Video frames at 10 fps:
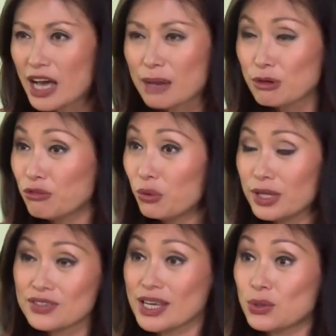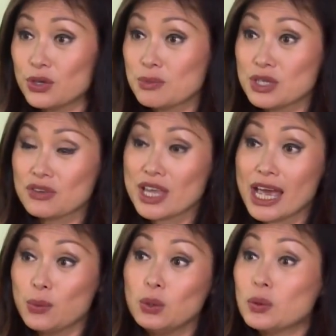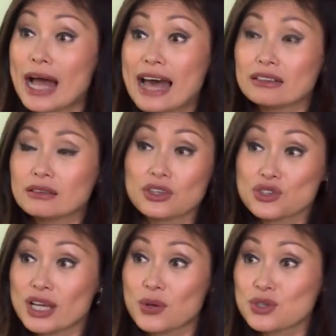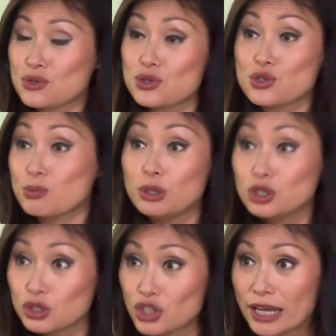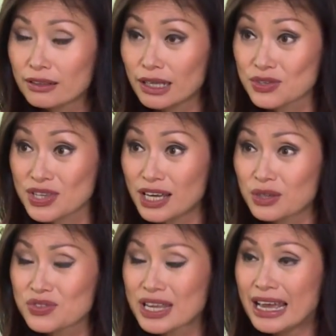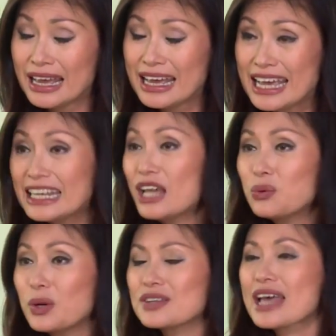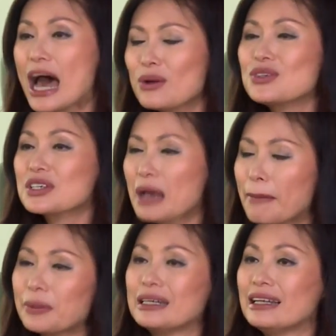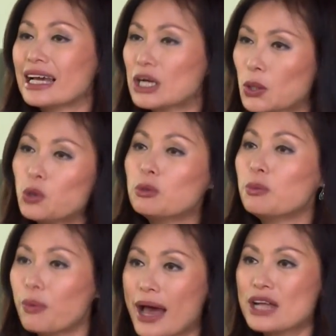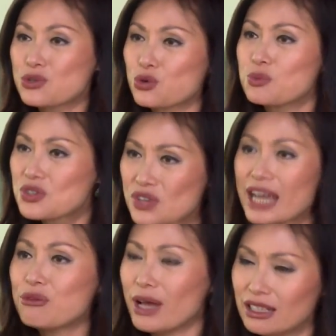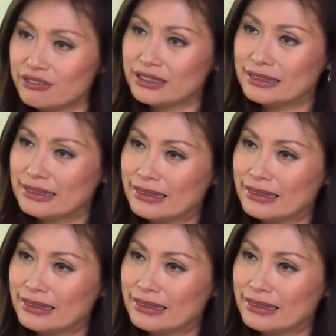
time before they say to themselves, hey, we will handle the sales and distribution channel ourselves? In other words, how does a company like Global Brands Group stay relevant?